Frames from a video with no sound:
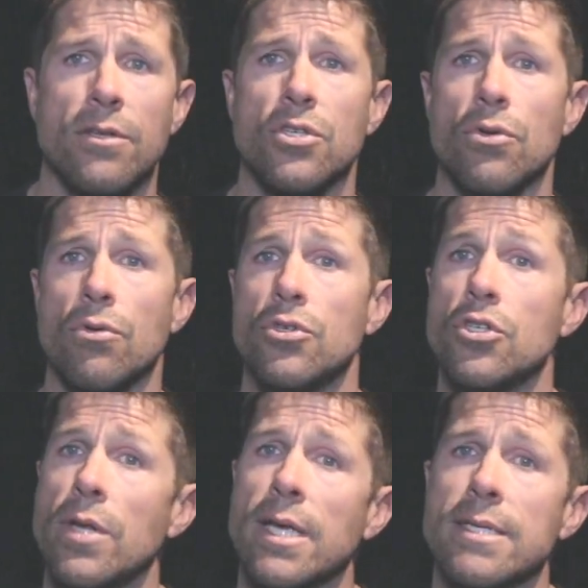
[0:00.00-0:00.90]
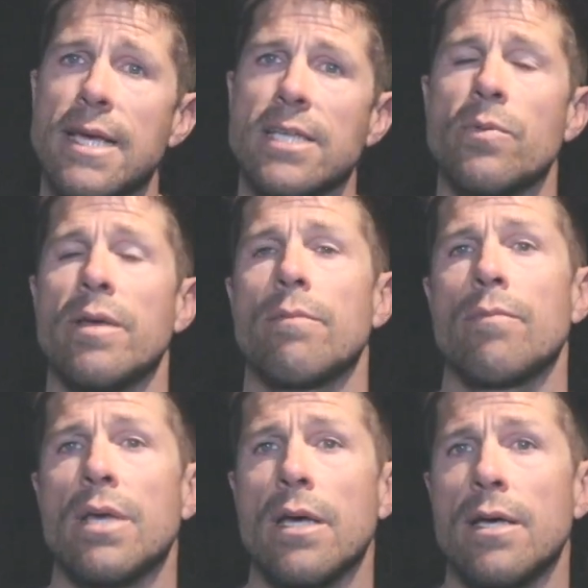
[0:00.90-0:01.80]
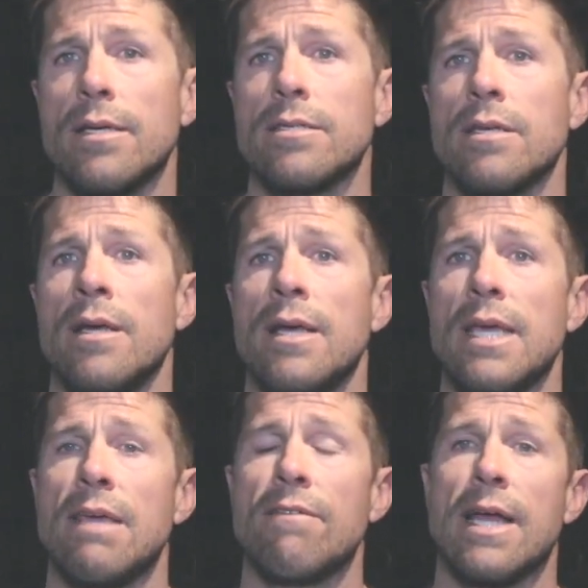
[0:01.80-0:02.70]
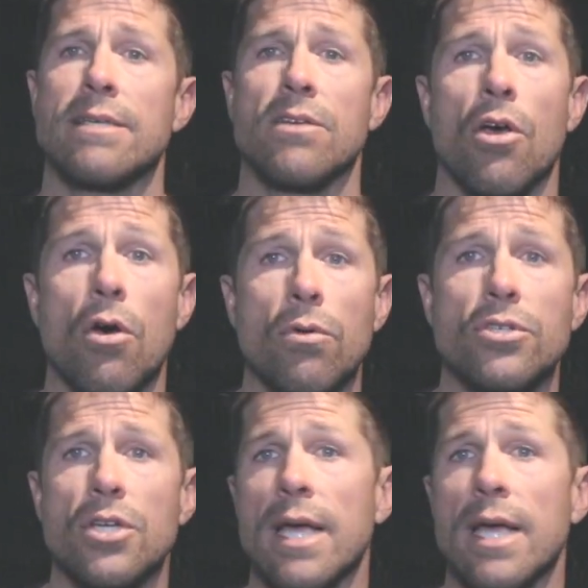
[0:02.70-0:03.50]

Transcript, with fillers: to shooting assessment because even as a coach,